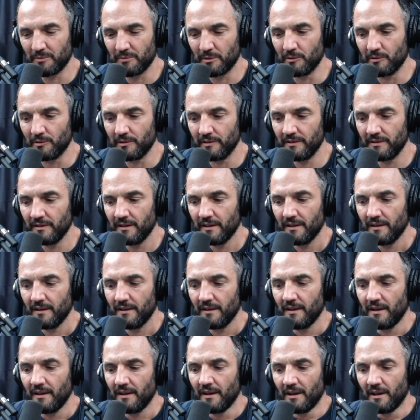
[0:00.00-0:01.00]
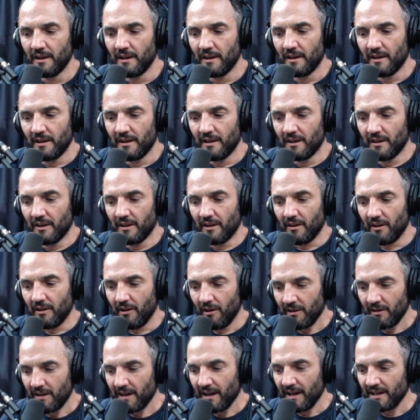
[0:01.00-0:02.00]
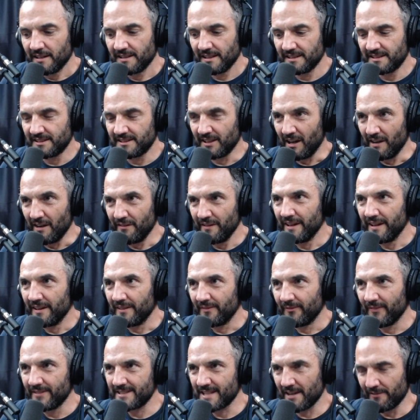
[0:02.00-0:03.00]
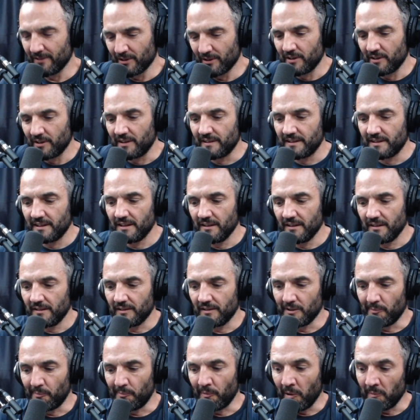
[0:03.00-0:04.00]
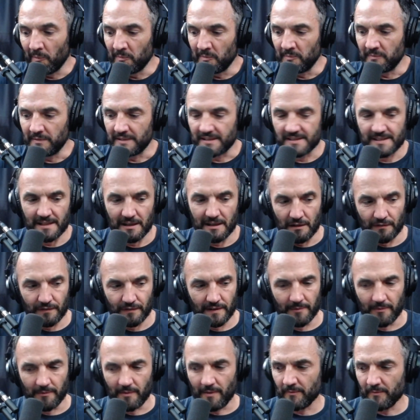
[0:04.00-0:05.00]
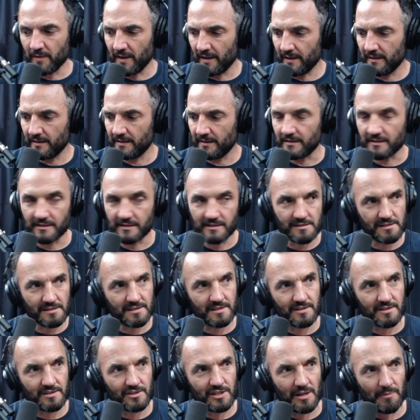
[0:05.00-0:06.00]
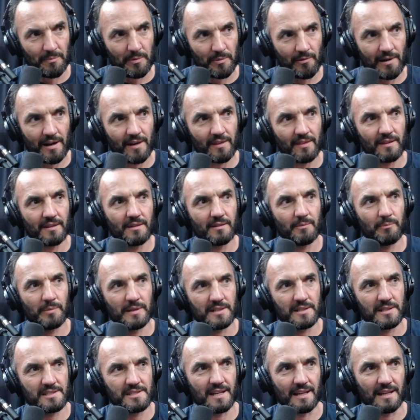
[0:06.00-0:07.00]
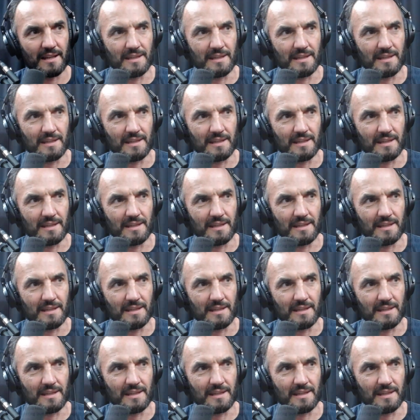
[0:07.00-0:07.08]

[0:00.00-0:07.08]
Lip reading: important. Okay, so let's dive in. Let's have a look at the problem itself. I'm going to just jump around the pitch deck a